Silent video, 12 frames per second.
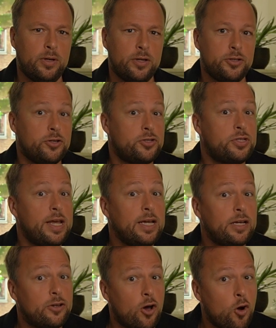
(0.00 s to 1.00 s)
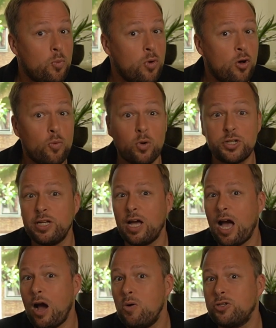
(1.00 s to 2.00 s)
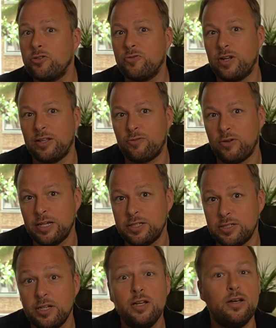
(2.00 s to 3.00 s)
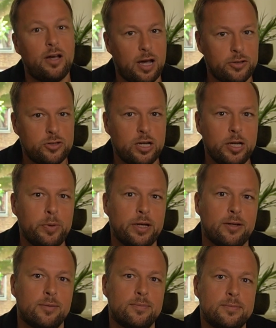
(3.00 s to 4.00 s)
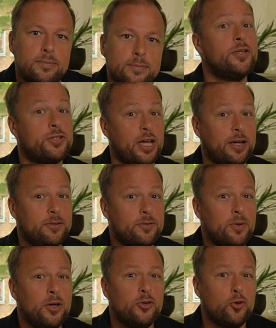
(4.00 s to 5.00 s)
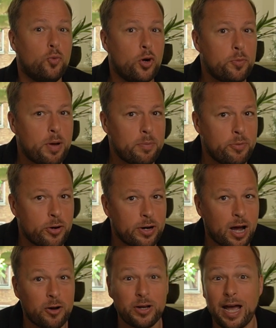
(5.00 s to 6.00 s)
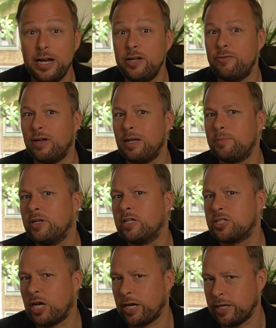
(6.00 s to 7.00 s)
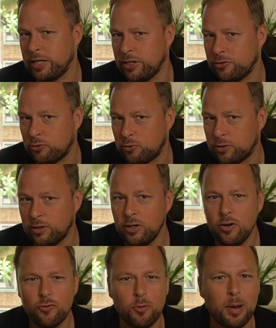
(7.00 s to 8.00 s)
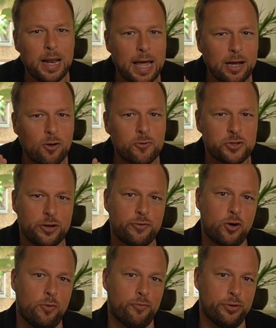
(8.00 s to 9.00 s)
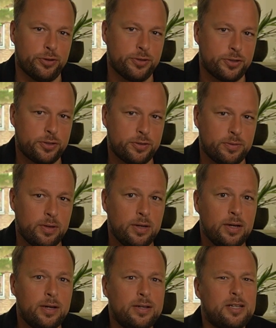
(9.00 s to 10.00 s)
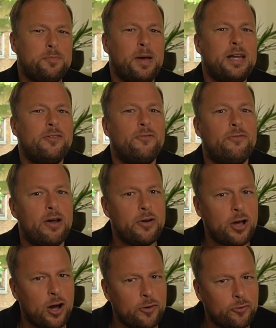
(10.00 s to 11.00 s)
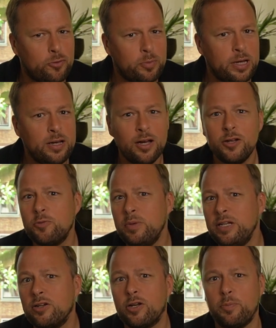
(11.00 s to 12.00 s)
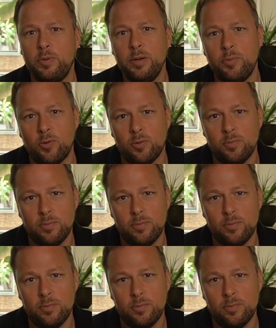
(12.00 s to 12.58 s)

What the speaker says: just staying at home, watching hours of Netflix and sleeping. Second, toward my burnout, I developed an anxiety disorder from a lack of self-confidence. This made it very hard for me to meet other people.